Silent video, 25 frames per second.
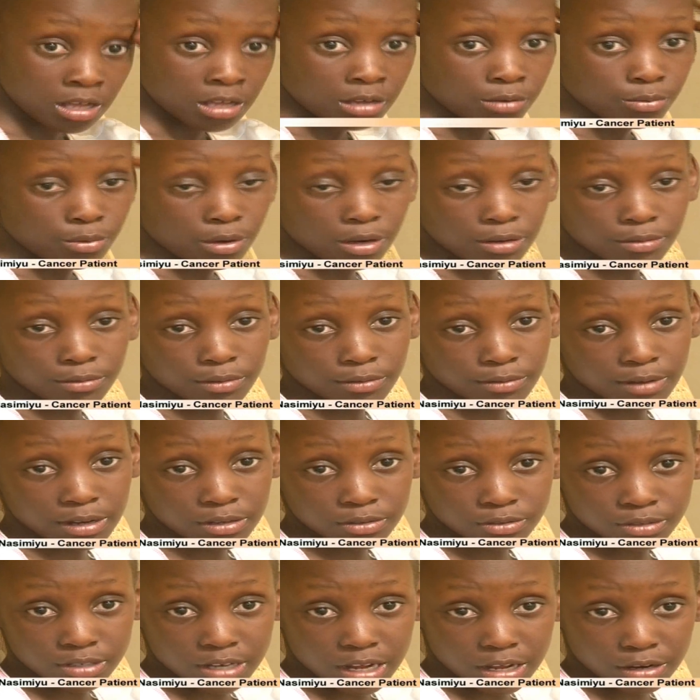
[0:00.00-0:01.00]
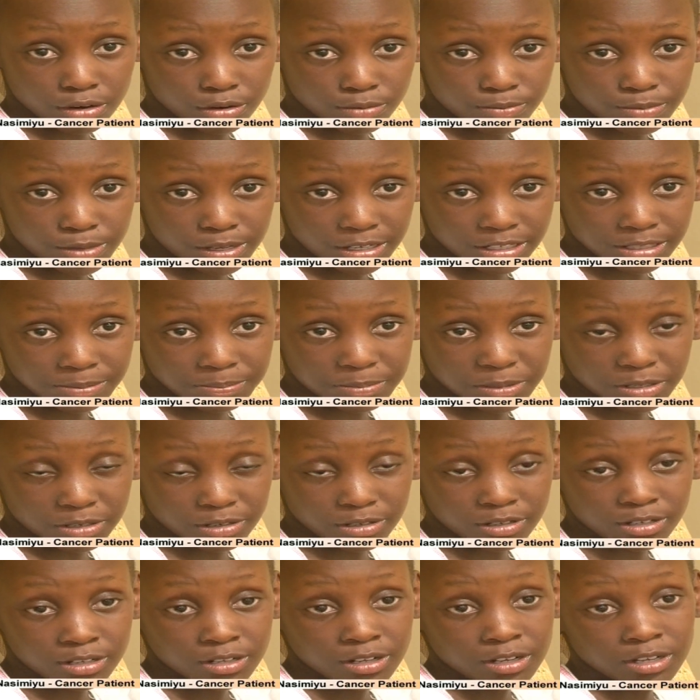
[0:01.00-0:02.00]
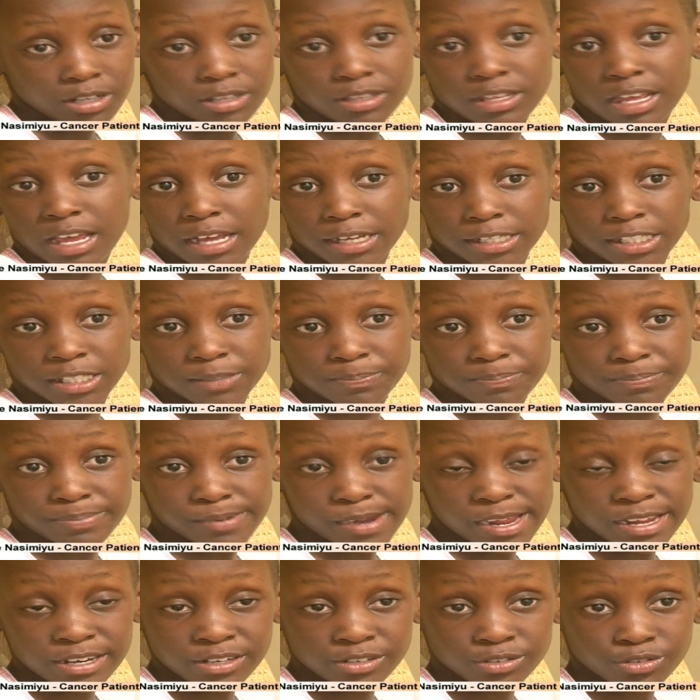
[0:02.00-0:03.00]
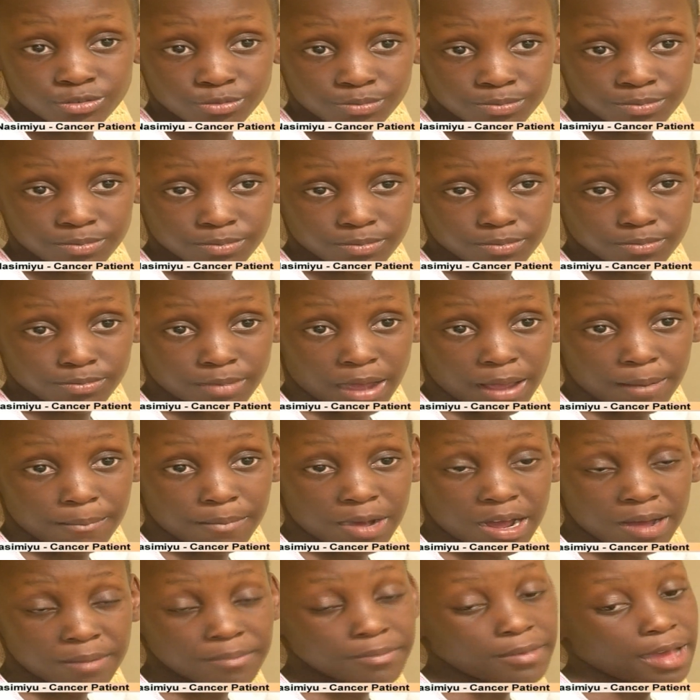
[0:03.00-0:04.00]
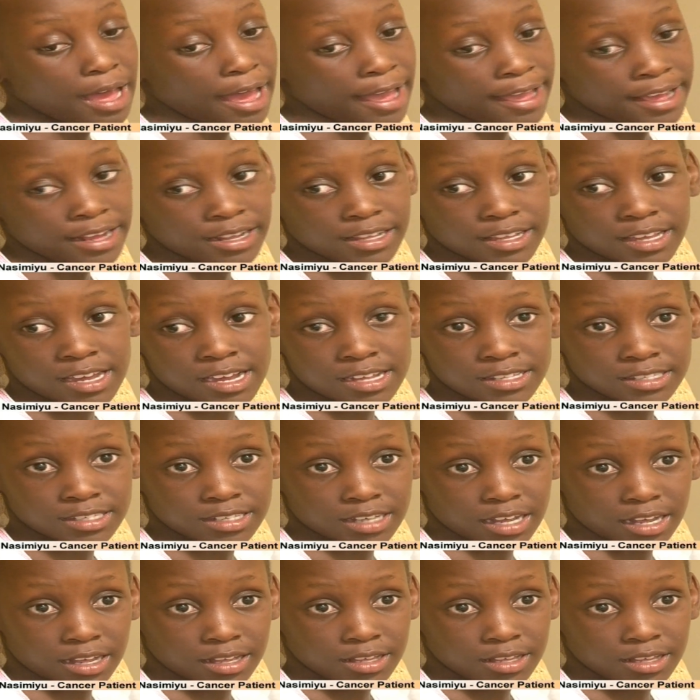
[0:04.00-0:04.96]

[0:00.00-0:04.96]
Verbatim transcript: When we went to Nairobi Hospital, they explained to my mom I had cancer.